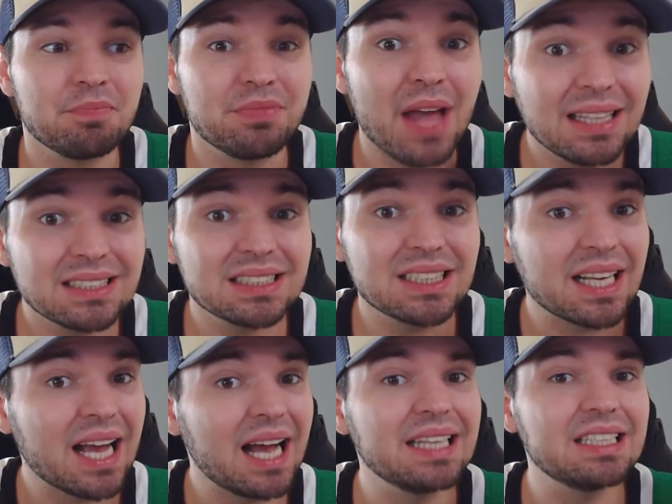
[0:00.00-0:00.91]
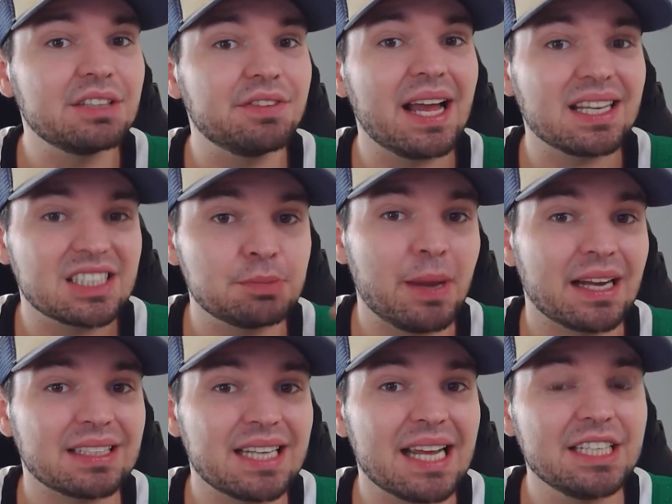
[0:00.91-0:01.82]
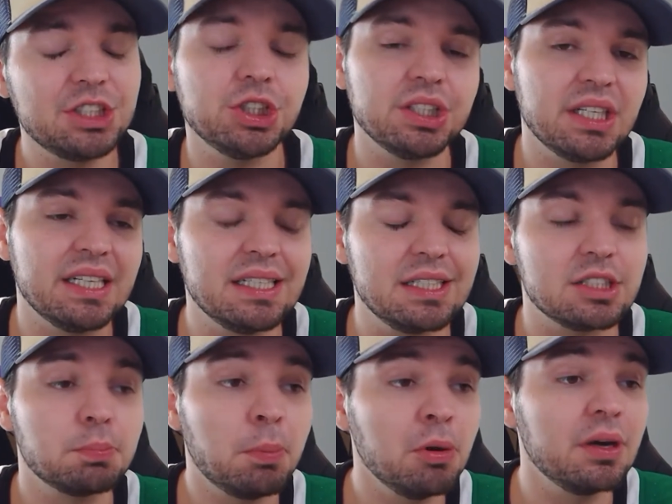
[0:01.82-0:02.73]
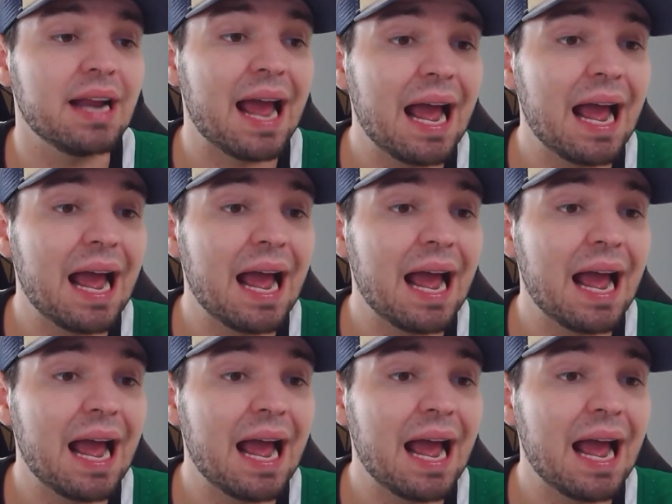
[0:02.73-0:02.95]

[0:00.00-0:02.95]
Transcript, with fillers: That's the kind of expectation he has put